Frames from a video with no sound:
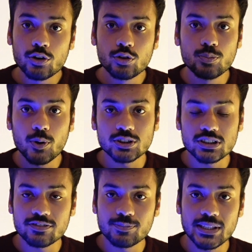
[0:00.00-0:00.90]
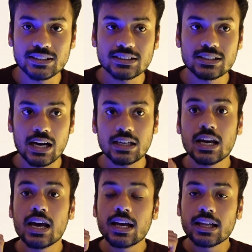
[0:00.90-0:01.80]
True positive means that
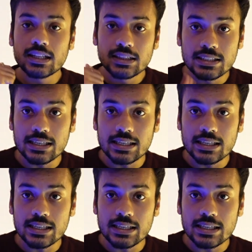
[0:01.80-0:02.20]
the